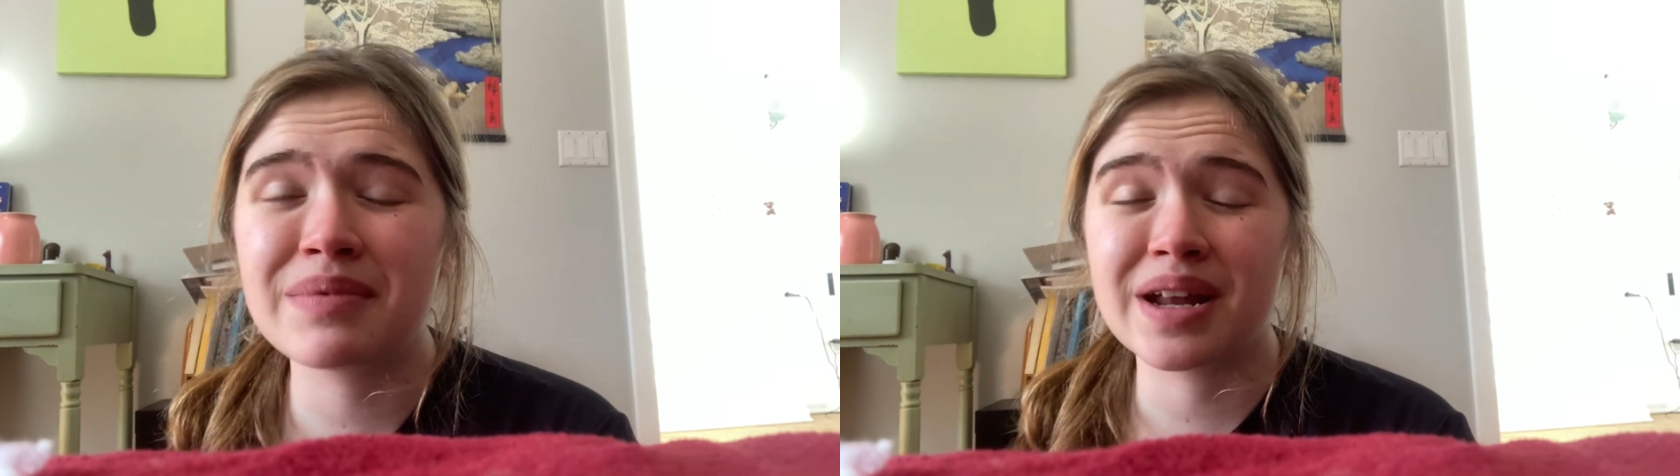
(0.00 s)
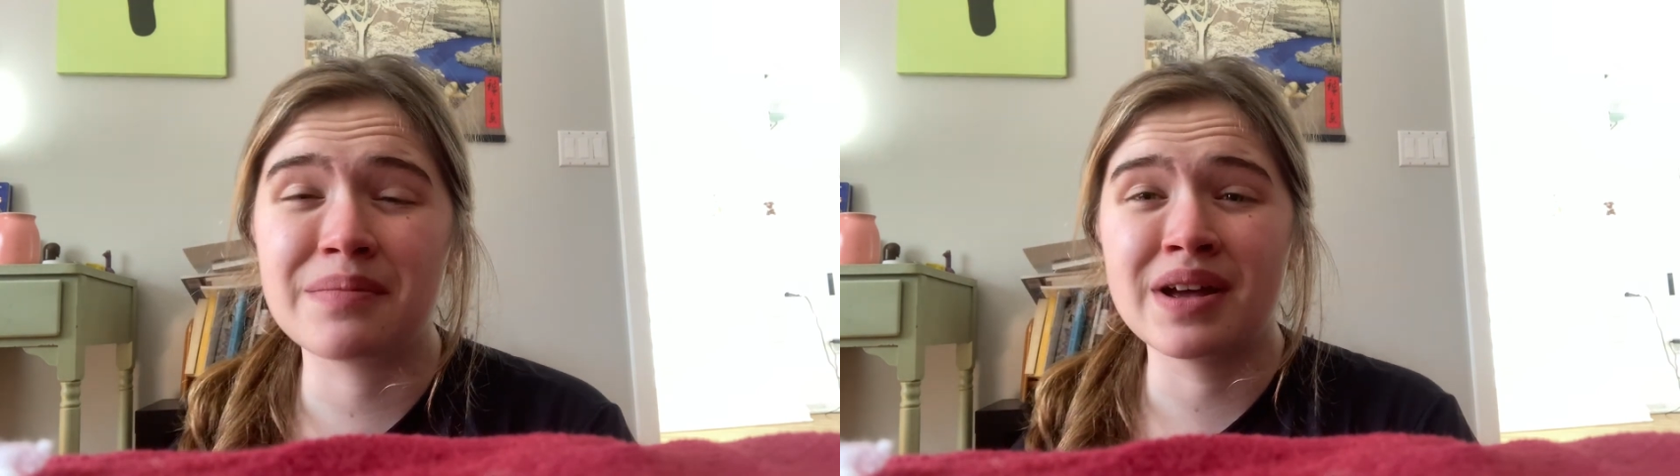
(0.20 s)

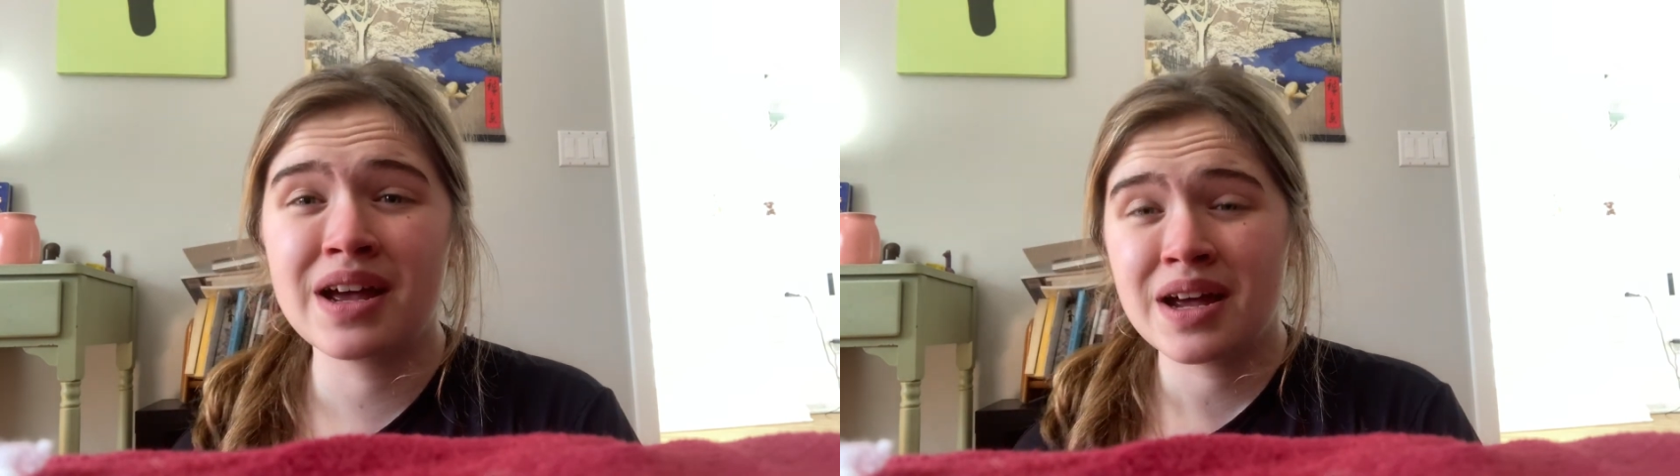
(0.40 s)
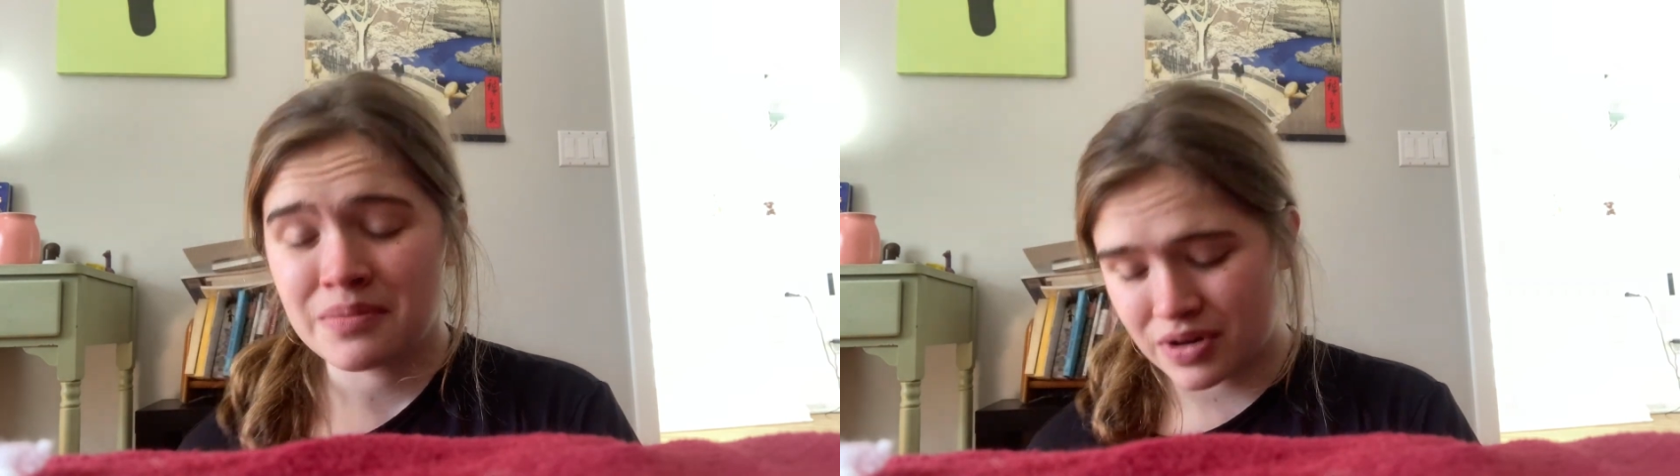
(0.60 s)
and I'm
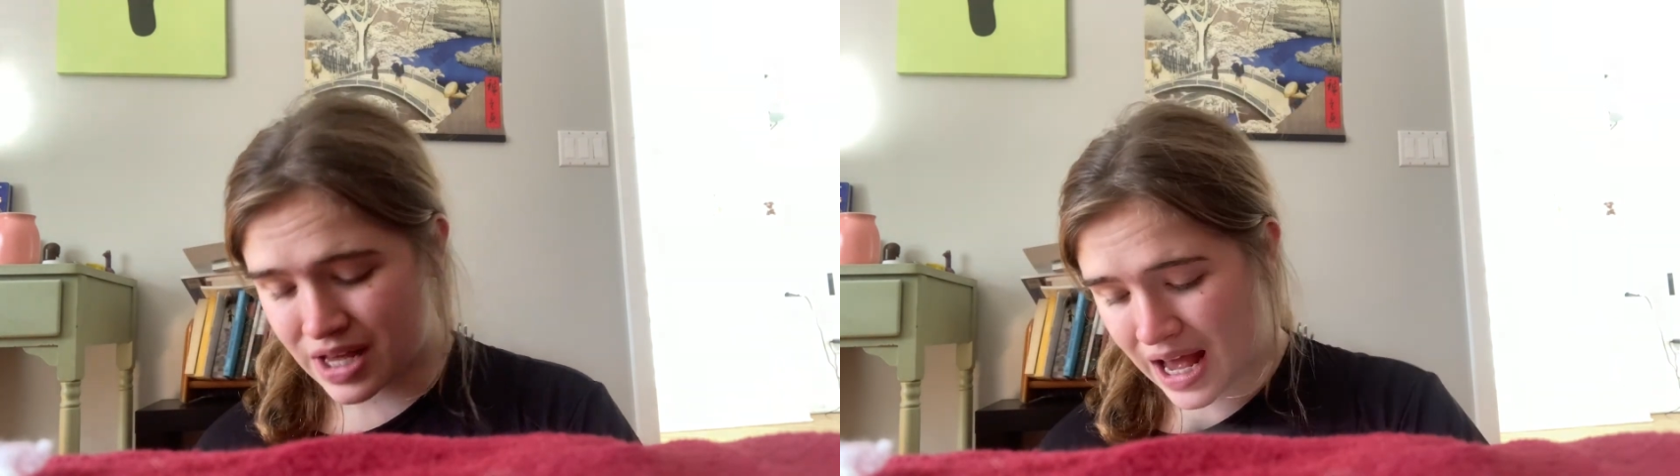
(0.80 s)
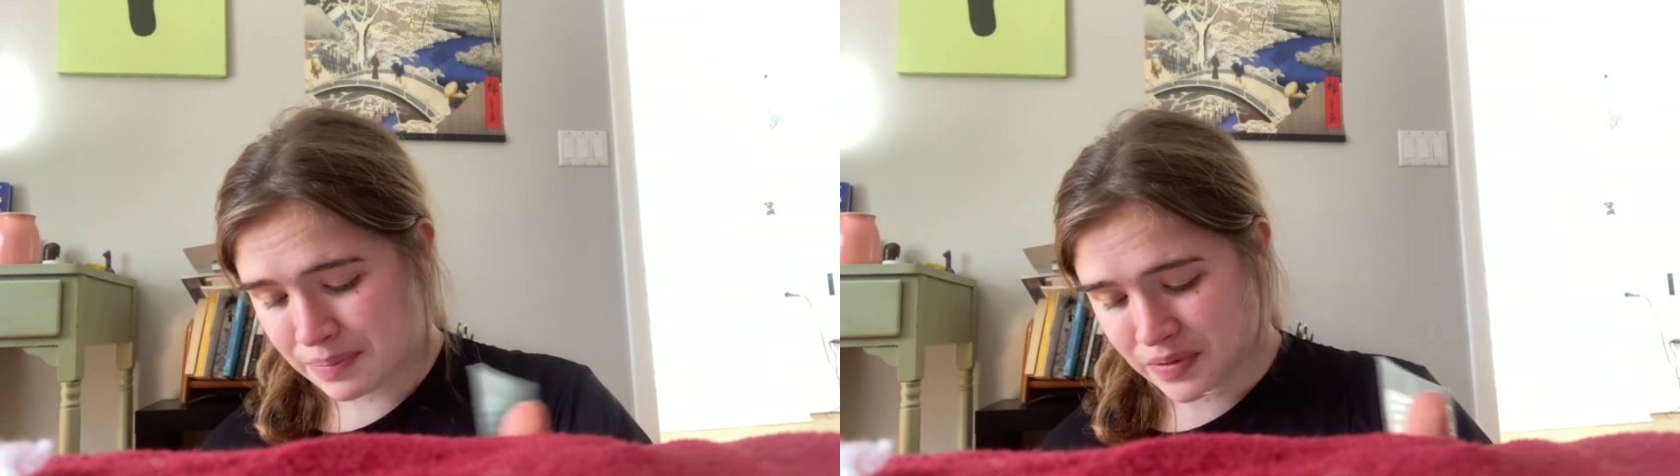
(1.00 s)
pretty
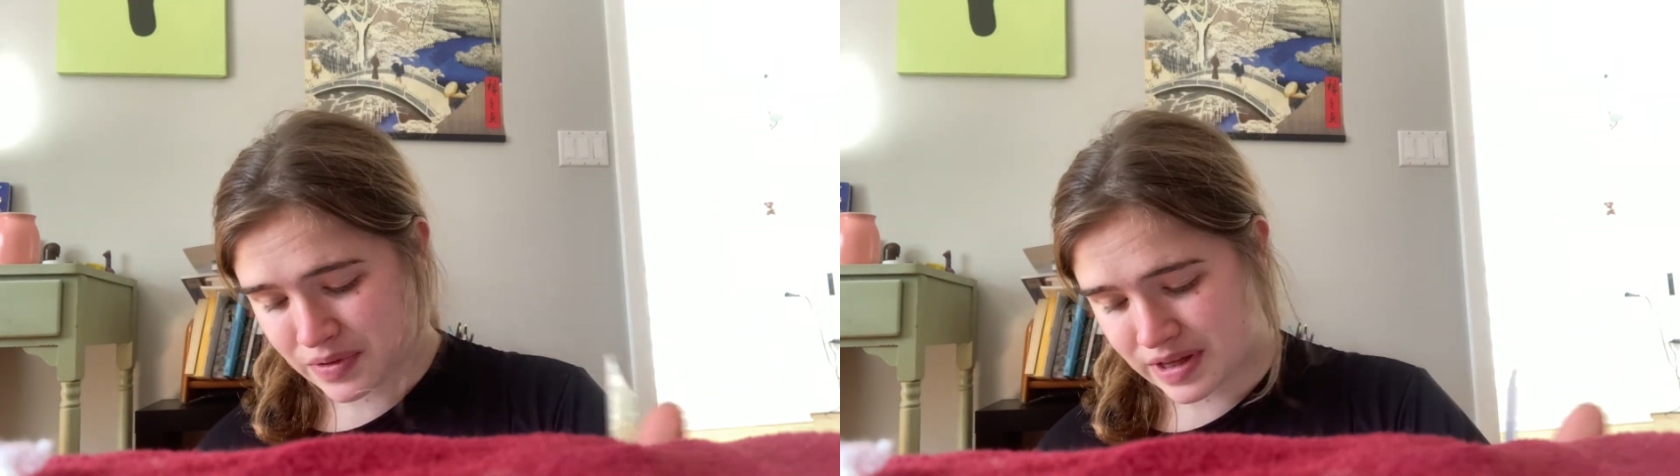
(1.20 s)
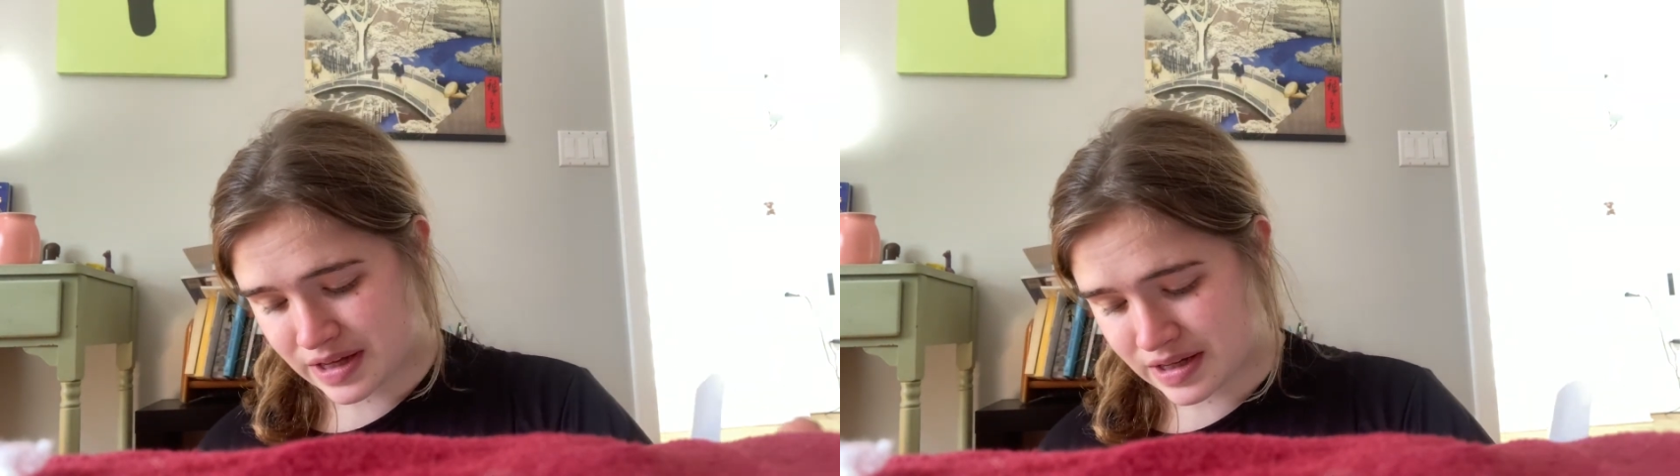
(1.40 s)
happy
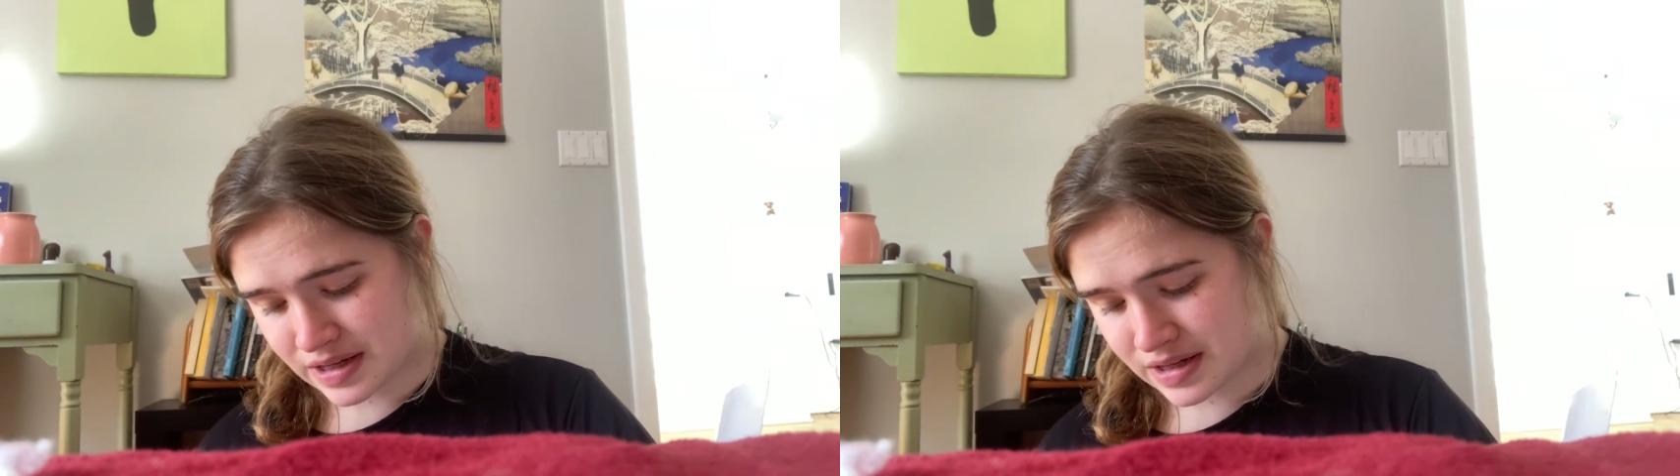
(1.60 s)
with it.